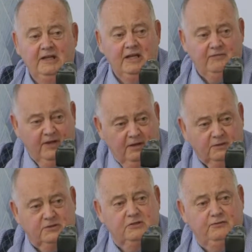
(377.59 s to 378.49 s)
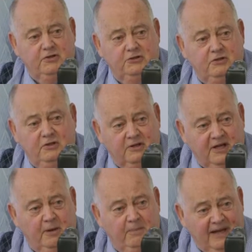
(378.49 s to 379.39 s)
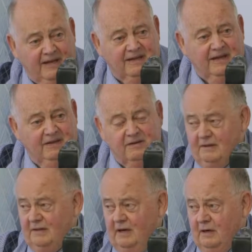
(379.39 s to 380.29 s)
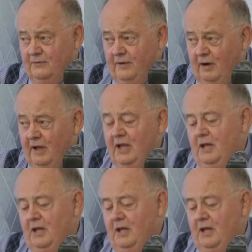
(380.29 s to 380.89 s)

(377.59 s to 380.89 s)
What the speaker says: If they're not sufficient, you go back again to clarify.